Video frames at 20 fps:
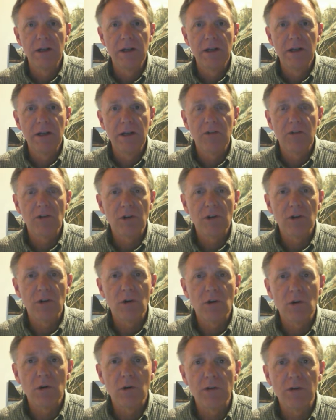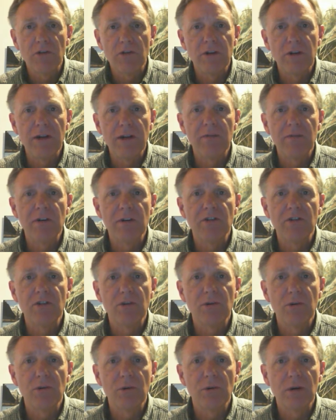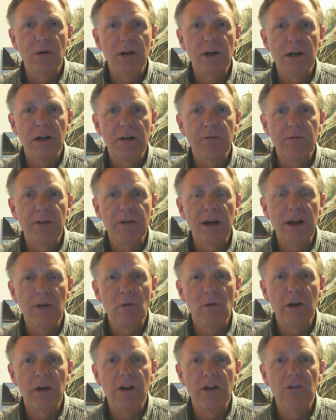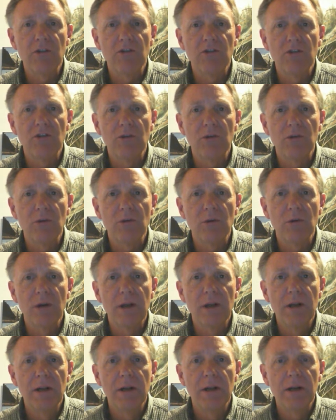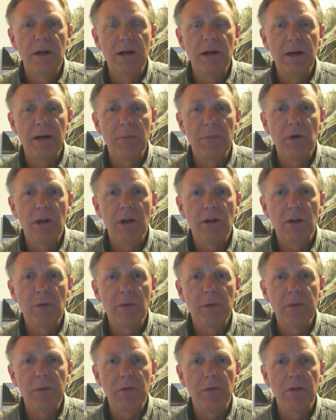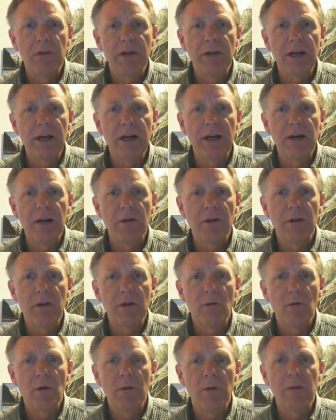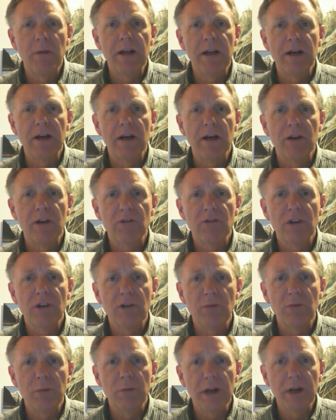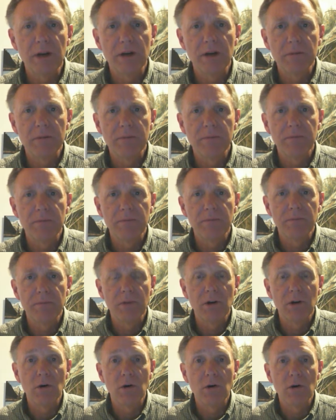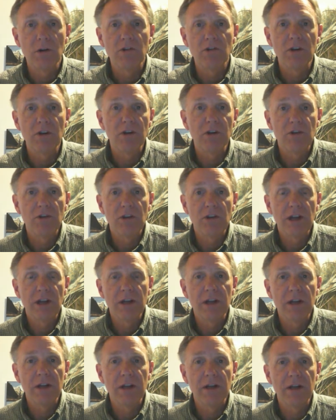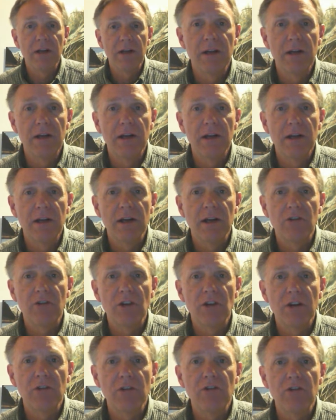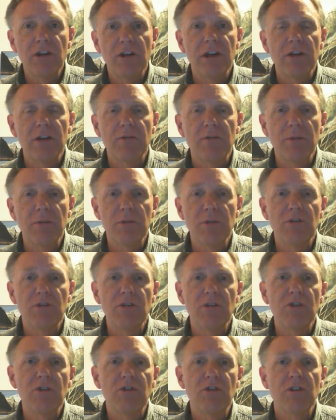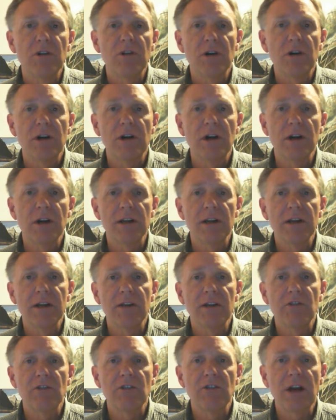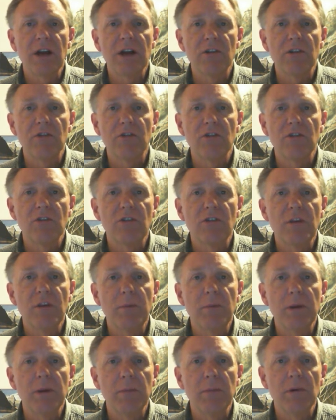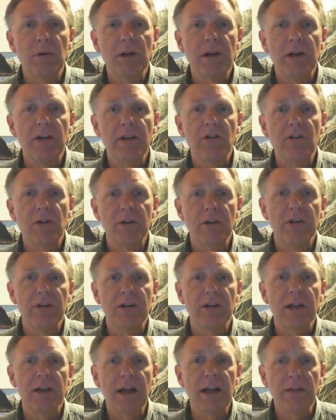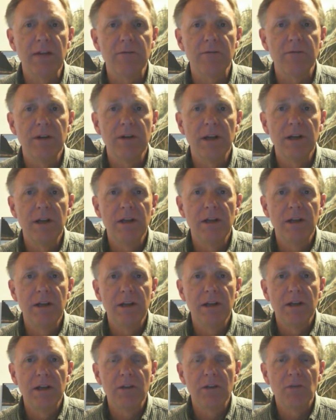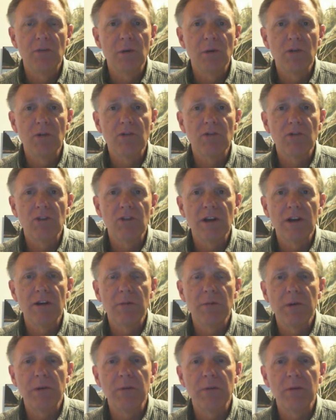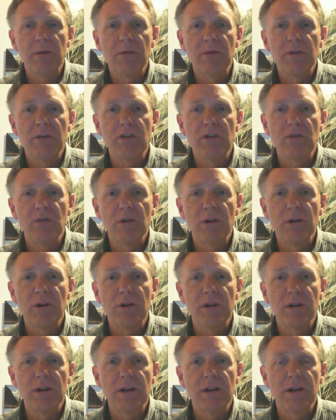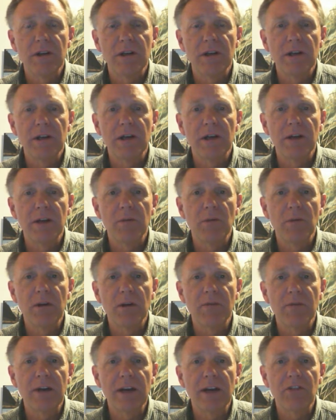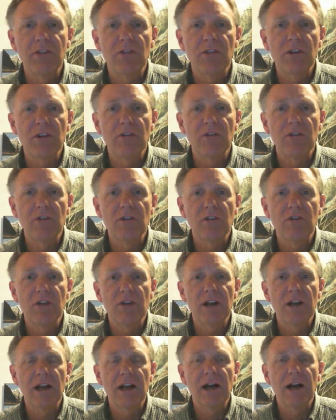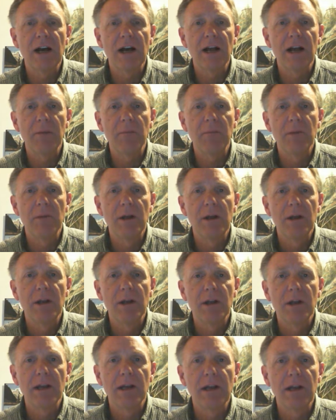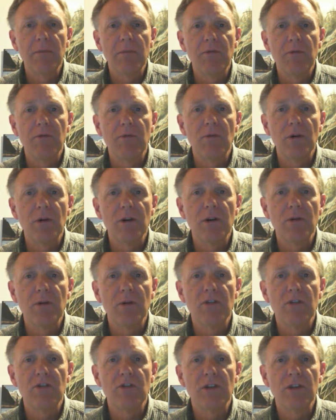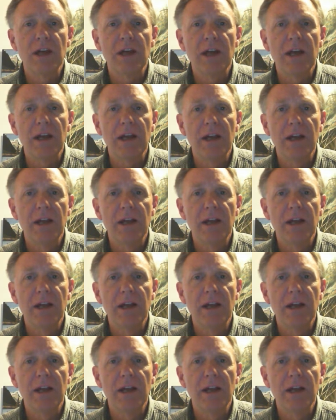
So the goal is never to find ways to put other people down while making ourselves bigger. The goal is understanding. And it's understanding from a sincere heart that desires to see people enter into life. As Moses said to the people of Israel in the book of Exodus, he said, I lay before you this day